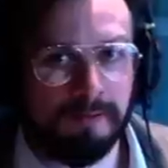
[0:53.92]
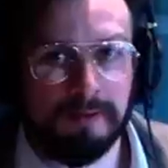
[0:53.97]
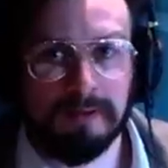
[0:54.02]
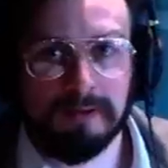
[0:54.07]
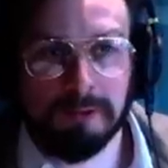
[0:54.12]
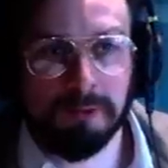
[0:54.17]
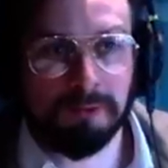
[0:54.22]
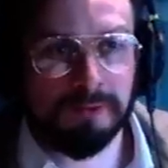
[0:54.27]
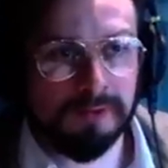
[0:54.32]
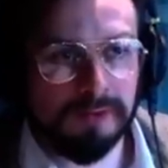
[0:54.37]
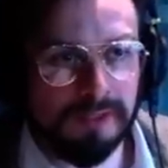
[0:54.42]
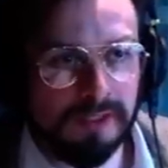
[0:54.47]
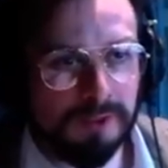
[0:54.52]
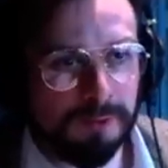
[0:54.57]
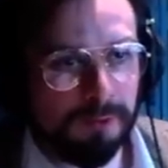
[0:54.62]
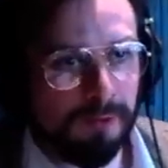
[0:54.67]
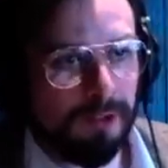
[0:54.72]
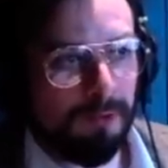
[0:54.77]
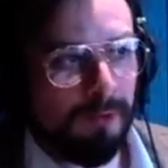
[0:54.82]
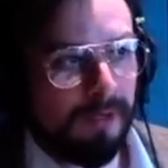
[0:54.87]
rather than the olden
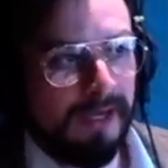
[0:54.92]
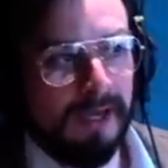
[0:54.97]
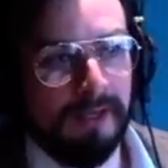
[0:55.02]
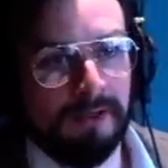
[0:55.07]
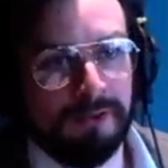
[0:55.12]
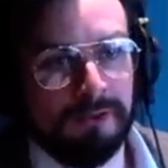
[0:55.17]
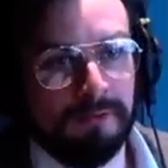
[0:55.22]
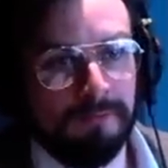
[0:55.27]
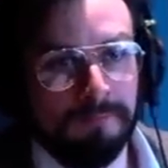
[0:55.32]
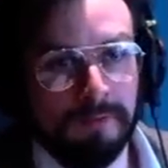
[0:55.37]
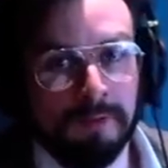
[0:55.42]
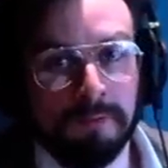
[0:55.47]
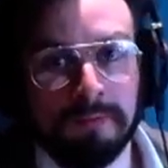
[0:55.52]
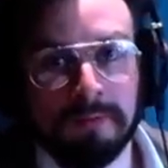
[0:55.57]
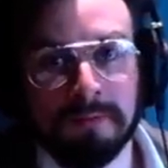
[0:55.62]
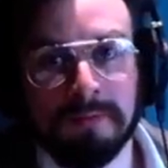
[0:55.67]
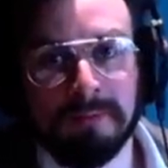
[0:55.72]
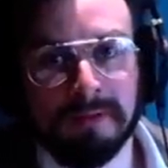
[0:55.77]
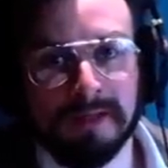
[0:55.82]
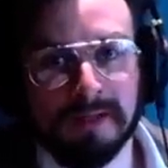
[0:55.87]
days where, you know, a canister of film
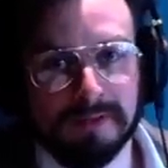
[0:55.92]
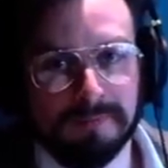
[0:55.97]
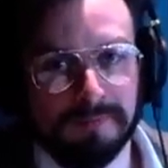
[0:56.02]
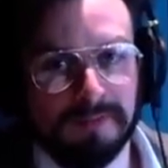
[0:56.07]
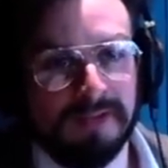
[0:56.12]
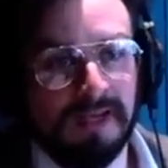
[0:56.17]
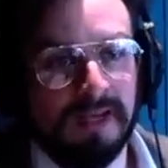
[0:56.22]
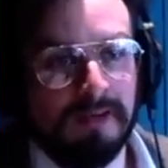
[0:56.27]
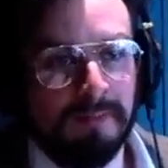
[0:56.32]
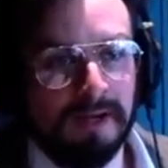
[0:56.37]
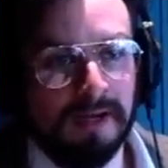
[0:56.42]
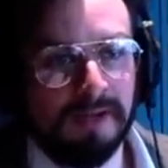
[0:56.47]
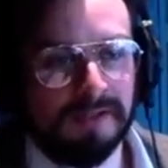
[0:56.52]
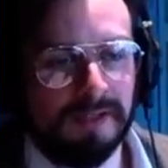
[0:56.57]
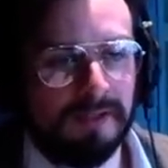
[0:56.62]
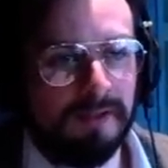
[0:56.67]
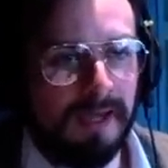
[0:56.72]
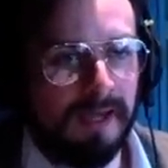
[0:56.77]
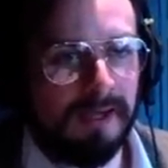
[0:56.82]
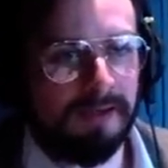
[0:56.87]
would maybe last for 10
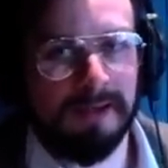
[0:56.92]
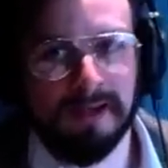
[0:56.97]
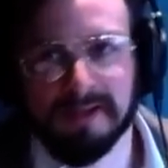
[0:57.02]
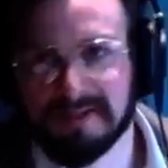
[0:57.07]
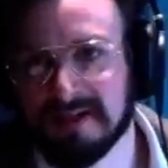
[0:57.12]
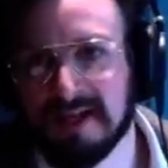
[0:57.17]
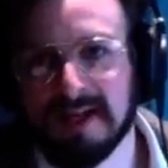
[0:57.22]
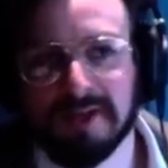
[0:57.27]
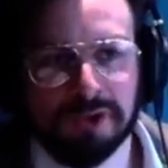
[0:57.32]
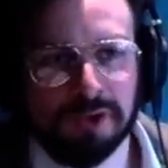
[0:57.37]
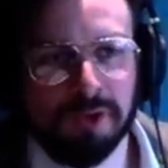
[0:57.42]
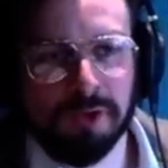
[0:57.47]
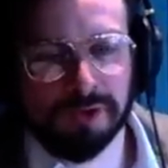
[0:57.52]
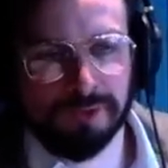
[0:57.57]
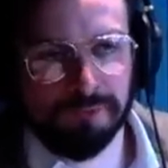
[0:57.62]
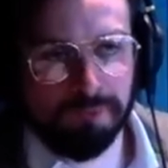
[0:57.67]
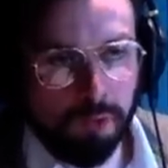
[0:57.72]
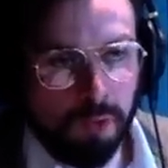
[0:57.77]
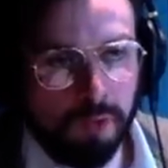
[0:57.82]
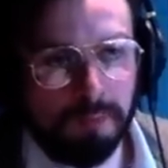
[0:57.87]
minutes. And then, as in
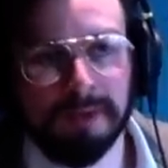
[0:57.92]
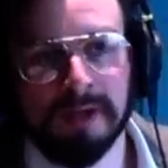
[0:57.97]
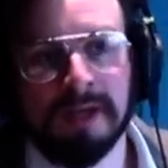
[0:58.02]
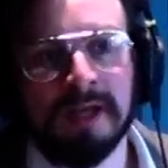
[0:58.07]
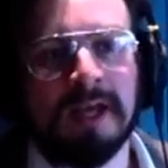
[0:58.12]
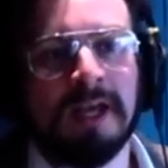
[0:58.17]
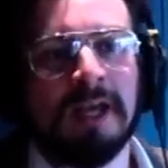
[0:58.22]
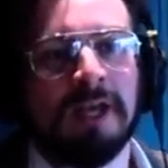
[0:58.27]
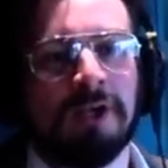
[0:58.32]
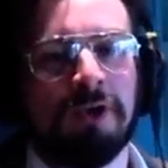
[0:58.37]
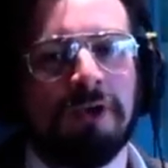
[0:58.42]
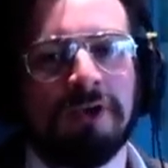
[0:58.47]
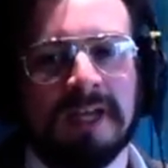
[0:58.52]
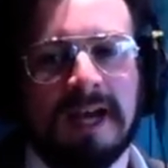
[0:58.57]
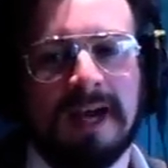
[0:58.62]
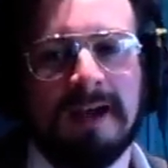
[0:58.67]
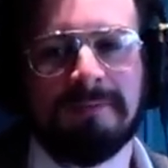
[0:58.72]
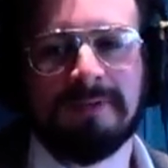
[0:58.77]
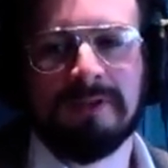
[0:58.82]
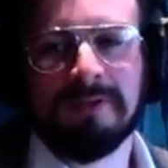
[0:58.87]
Hitchcock's Rope, you'd
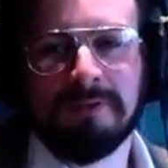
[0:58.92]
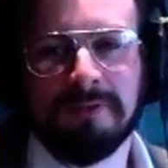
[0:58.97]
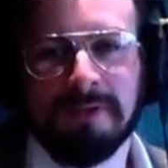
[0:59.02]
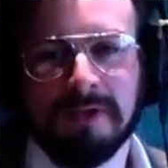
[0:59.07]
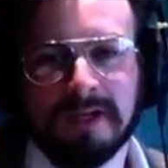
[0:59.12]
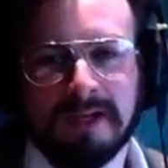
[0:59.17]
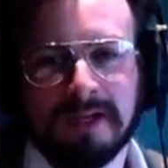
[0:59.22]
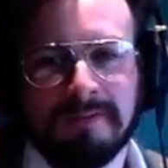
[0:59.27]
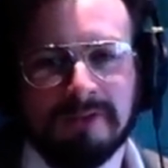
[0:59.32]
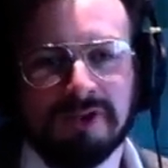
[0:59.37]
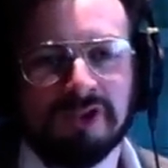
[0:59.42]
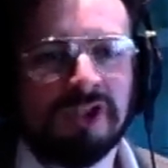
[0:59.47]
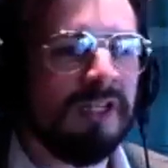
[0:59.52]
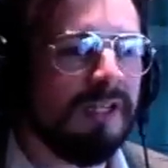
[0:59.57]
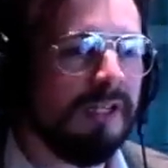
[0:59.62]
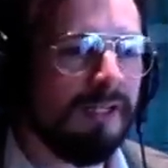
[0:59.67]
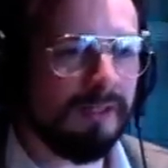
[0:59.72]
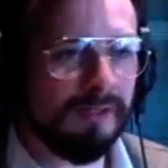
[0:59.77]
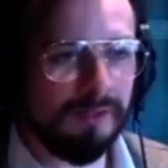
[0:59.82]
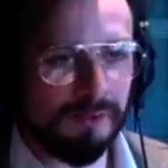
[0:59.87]
have to do a kind of a
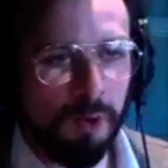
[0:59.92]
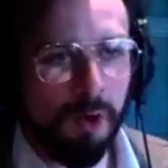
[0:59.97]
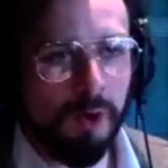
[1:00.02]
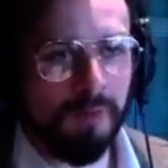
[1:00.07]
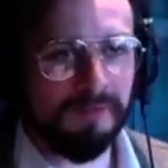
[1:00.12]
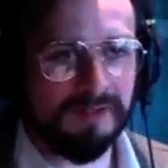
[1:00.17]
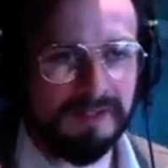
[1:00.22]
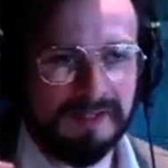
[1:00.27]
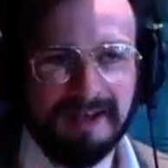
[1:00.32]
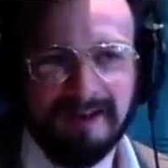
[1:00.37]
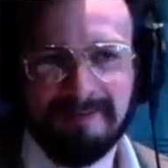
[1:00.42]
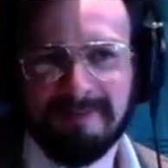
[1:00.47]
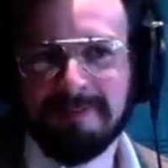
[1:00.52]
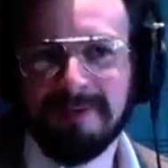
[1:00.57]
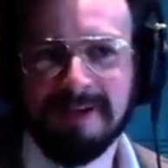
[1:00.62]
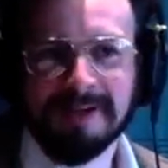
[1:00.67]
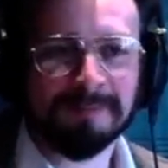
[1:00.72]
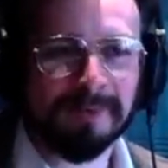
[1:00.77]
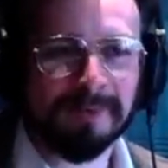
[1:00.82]
cheeky dissolve as the camera